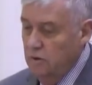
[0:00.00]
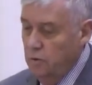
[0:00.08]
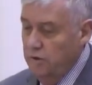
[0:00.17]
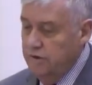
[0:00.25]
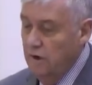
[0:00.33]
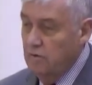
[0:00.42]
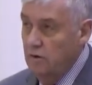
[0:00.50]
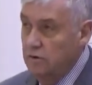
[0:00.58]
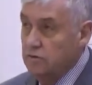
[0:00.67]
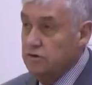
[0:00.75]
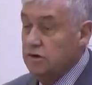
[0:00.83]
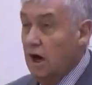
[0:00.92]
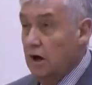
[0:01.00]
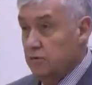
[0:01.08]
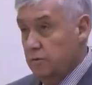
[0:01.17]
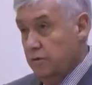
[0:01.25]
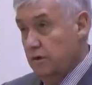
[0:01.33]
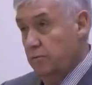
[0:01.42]
that we don't lose touch
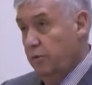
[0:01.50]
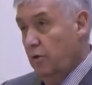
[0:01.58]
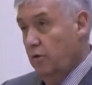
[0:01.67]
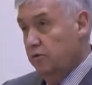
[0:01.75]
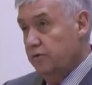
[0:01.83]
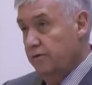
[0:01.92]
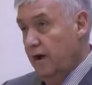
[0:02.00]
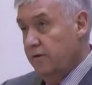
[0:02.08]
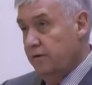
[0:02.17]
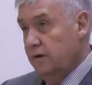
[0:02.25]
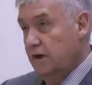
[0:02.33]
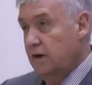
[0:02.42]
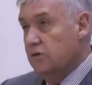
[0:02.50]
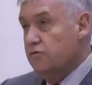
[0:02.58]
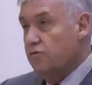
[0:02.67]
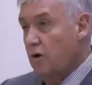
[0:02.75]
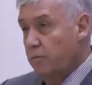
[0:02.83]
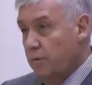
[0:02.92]
with the importance of having an
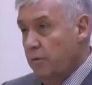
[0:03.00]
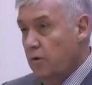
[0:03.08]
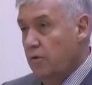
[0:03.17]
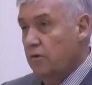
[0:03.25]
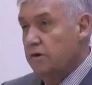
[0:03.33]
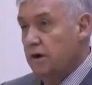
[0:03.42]
interoperable,